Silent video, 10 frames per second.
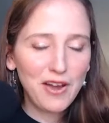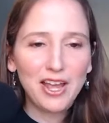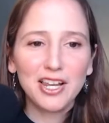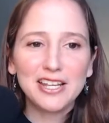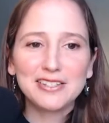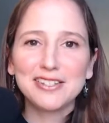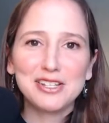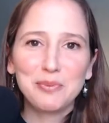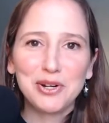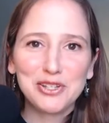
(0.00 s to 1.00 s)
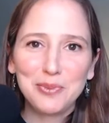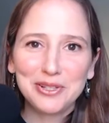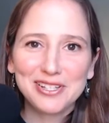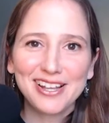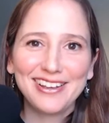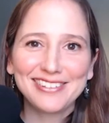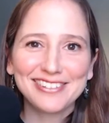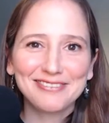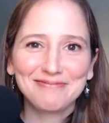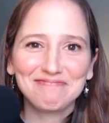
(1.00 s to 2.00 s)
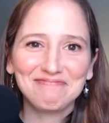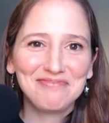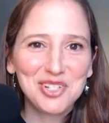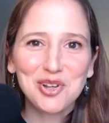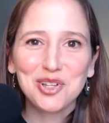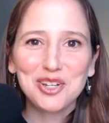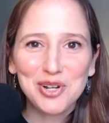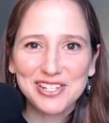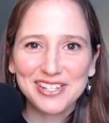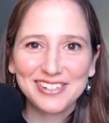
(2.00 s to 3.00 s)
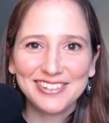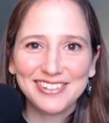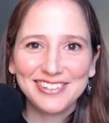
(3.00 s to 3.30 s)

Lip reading: violates these principles, I guess. It's the only reason.